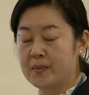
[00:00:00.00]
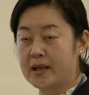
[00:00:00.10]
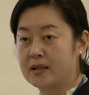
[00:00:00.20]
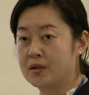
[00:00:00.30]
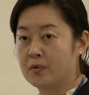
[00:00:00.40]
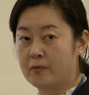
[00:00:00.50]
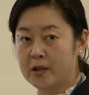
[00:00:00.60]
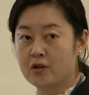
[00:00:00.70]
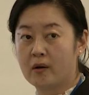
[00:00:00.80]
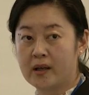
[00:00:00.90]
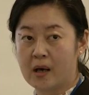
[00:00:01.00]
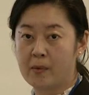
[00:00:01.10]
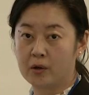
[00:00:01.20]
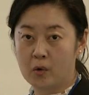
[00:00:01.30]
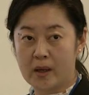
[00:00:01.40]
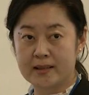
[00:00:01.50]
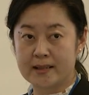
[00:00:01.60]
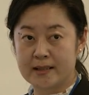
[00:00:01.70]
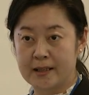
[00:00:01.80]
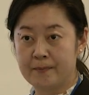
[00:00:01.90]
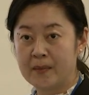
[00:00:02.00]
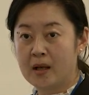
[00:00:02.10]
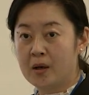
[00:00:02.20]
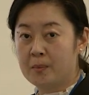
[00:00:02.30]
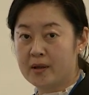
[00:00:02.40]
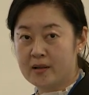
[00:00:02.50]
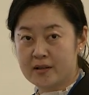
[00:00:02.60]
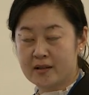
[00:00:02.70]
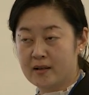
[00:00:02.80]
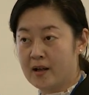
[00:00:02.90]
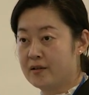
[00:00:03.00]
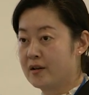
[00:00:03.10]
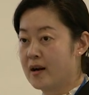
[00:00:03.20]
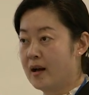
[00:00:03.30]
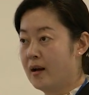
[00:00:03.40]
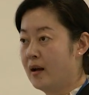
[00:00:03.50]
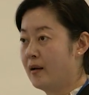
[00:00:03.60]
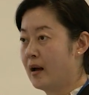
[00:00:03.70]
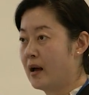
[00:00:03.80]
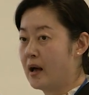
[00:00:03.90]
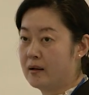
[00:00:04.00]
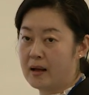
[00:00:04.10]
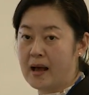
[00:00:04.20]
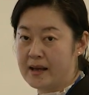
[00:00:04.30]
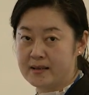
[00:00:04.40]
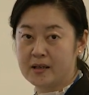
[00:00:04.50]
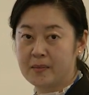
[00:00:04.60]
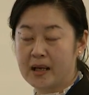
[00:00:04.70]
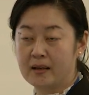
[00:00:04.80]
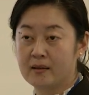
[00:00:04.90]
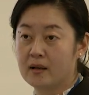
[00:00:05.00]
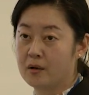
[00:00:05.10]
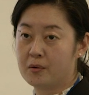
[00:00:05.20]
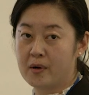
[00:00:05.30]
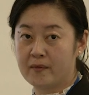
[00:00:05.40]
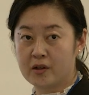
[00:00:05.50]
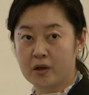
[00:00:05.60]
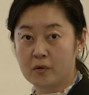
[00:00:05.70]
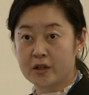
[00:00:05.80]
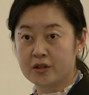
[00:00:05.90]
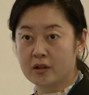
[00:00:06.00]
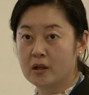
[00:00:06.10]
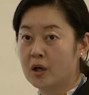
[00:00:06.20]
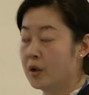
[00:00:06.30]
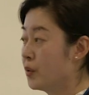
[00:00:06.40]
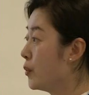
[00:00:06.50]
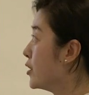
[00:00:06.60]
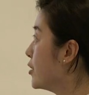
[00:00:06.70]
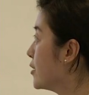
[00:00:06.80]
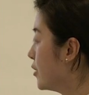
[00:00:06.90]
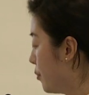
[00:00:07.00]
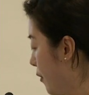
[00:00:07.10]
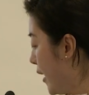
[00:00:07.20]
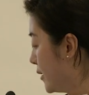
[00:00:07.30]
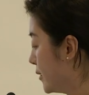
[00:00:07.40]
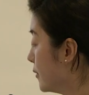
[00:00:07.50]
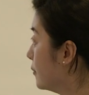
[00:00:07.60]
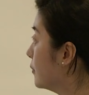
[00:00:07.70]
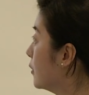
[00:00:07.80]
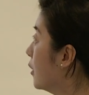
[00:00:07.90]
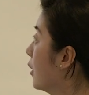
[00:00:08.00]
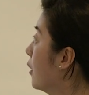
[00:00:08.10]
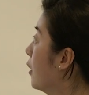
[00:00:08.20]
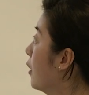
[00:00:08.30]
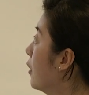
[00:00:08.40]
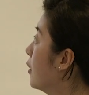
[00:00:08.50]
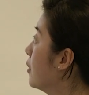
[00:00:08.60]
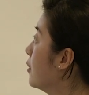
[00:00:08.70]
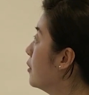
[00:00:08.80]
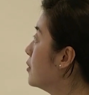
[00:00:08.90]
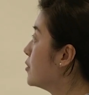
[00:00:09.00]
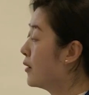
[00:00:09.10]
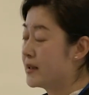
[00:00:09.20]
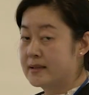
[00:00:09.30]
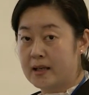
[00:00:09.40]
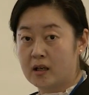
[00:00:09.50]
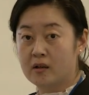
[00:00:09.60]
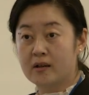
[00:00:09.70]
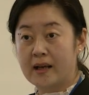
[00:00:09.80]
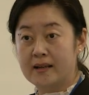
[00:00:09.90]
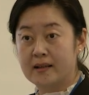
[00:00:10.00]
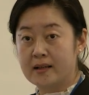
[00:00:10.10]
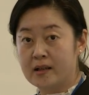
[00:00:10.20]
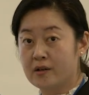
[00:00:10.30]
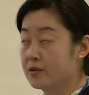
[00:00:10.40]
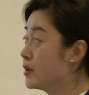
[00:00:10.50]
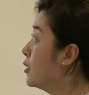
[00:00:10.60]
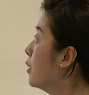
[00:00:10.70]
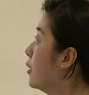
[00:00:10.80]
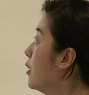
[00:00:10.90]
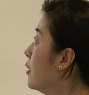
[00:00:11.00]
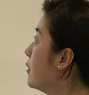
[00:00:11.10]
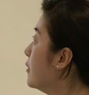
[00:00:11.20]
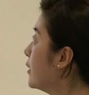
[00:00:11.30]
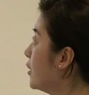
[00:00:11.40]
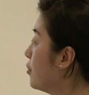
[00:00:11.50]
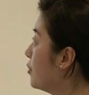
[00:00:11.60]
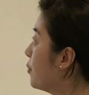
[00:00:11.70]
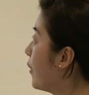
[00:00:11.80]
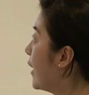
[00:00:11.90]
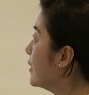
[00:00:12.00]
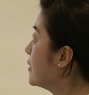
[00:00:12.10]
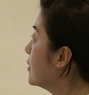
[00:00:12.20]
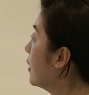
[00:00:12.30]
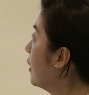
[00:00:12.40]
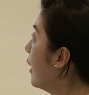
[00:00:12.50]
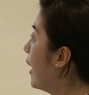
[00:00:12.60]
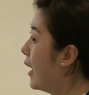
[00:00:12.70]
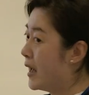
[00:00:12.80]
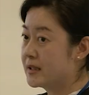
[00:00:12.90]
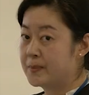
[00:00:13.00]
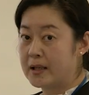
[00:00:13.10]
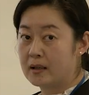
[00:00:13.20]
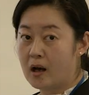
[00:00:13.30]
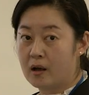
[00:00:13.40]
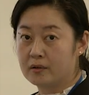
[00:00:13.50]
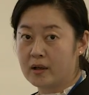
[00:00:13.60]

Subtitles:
means we've been talking about quantity, but there's another item in the revenue equation, which is the price. So let's take a look at the yield. The yield price has been on